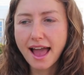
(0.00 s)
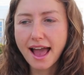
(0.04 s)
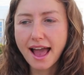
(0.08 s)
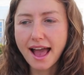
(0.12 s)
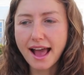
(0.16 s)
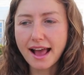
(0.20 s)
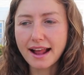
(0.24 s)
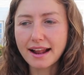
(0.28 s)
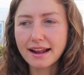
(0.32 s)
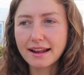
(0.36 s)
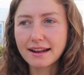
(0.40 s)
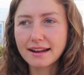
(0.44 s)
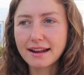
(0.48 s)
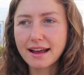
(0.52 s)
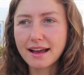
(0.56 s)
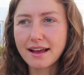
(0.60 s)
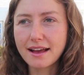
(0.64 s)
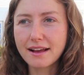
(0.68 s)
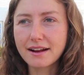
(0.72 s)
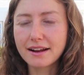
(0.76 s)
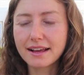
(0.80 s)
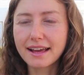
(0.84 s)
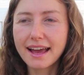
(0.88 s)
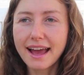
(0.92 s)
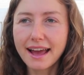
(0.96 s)

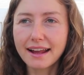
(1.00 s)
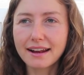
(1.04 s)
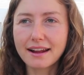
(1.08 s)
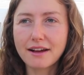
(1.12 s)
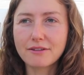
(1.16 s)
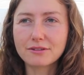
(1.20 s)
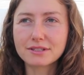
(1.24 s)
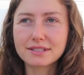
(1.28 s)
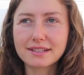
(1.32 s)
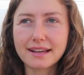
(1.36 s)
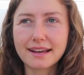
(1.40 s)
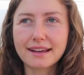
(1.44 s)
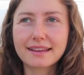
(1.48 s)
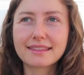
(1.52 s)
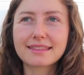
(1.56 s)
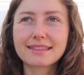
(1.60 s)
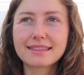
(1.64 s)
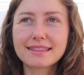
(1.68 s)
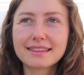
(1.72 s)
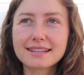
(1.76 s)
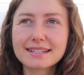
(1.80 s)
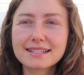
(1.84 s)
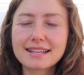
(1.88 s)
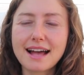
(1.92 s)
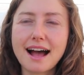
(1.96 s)
again I was like,
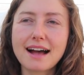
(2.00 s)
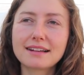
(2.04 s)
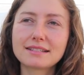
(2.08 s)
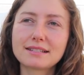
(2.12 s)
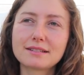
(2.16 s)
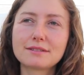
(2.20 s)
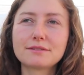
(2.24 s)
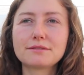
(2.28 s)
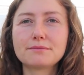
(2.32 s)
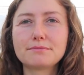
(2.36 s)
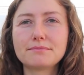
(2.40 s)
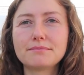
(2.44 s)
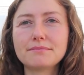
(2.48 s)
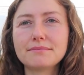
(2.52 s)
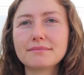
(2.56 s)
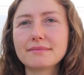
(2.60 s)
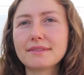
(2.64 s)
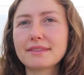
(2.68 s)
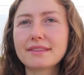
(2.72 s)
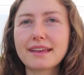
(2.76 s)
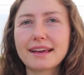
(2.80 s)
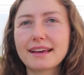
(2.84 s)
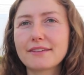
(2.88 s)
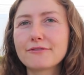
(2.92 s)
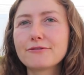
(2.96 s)
this has to,
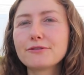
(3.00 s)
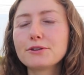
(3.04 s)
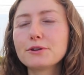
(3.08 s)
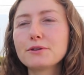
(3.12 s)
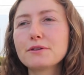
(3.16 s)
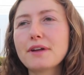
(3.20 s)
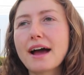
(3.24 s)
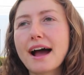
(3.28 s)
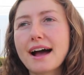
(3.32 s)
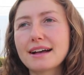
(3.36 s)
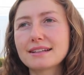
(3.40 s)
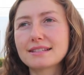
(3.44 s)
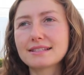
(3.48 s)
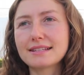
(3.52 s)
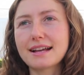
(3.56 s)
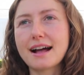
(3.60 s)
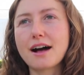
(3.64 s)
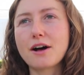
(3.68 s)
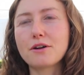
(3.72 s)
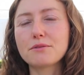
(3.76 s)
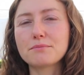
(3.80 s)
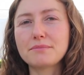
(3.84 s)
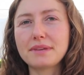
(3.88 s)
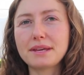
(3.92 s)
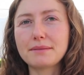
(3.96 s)
like, food has to
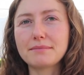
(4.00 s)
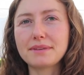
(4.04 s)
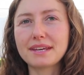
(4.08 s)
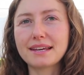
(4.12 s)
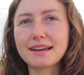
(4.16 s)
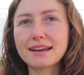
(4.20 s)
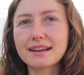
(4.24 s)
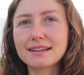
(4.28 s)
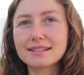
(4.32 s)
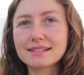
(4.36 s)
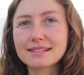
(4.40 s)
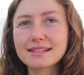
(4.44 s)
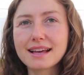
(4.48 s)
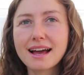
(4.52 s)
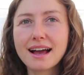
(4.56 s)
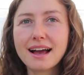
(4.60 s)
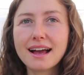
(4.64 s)
help me, because